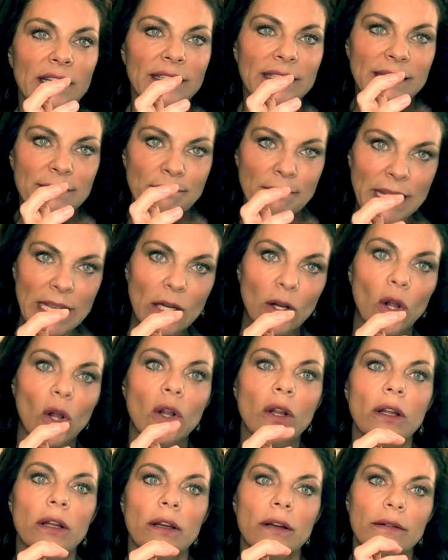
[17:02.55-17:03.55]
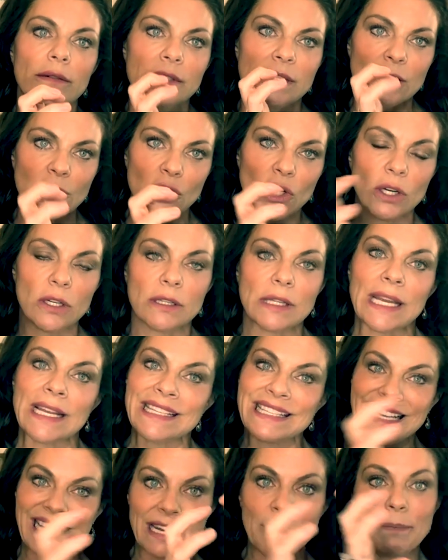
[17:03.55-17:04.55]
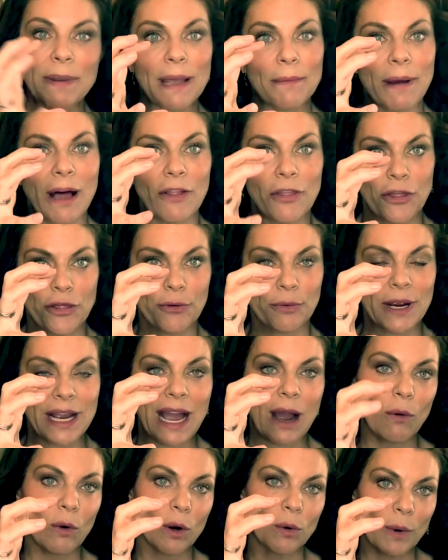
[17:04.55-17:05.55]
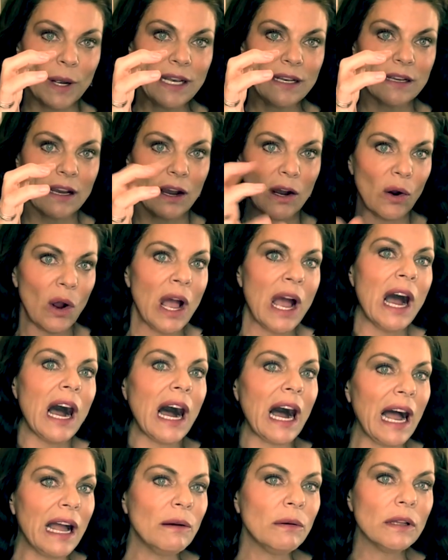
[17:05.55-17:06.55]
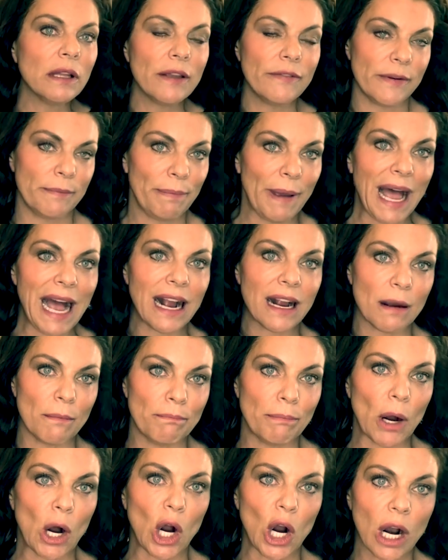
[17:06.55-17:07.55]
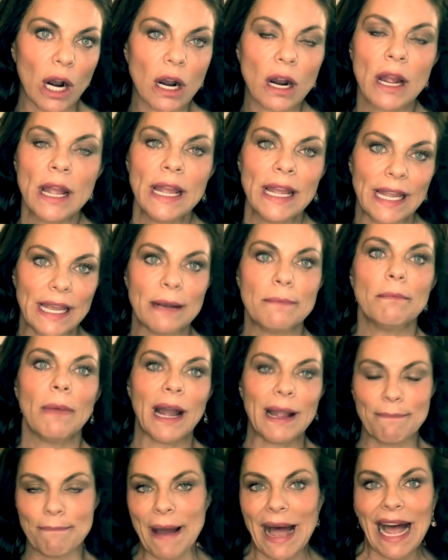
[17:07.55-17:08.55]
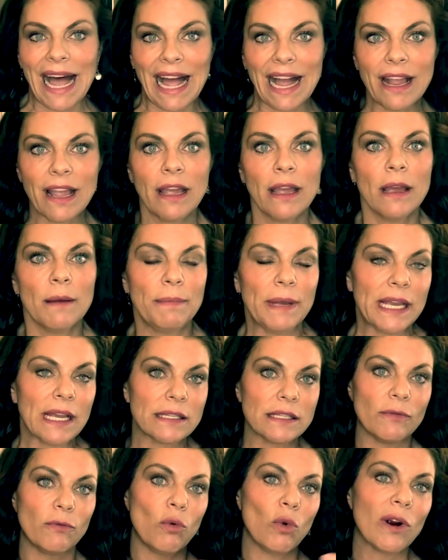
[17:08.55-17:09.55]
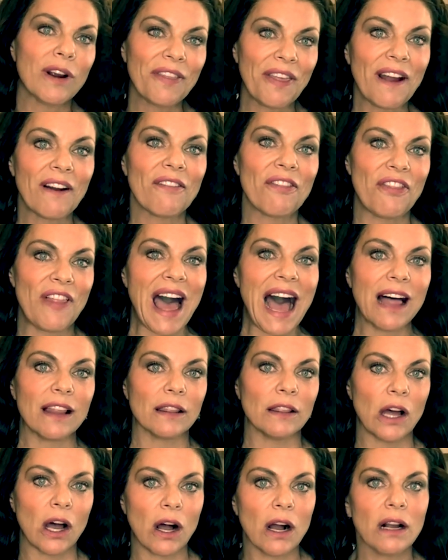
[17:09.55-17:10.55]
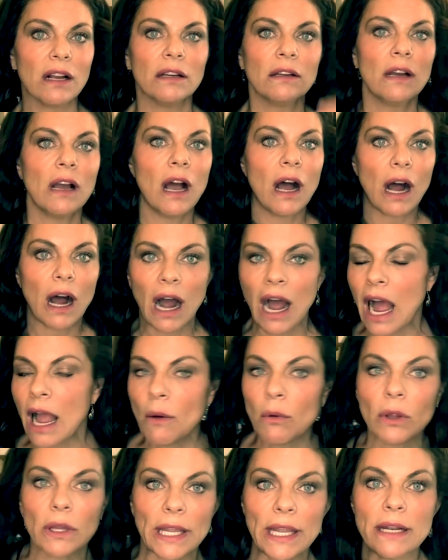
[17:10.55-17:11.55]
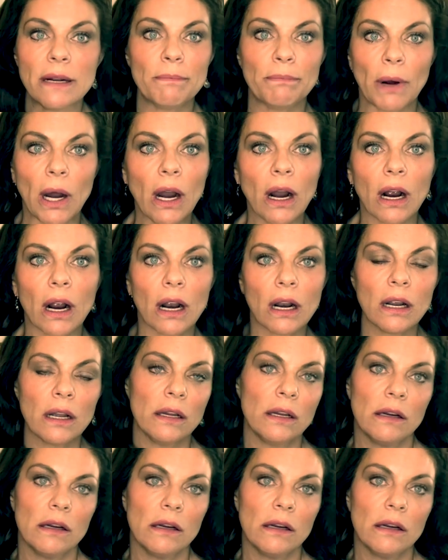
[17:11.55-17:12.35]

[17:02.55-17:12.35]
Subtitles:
meal, dessert thing's gonna be about 3-hour window. I will even pack a bar in my bag, because if we're there that long, I will eat a bar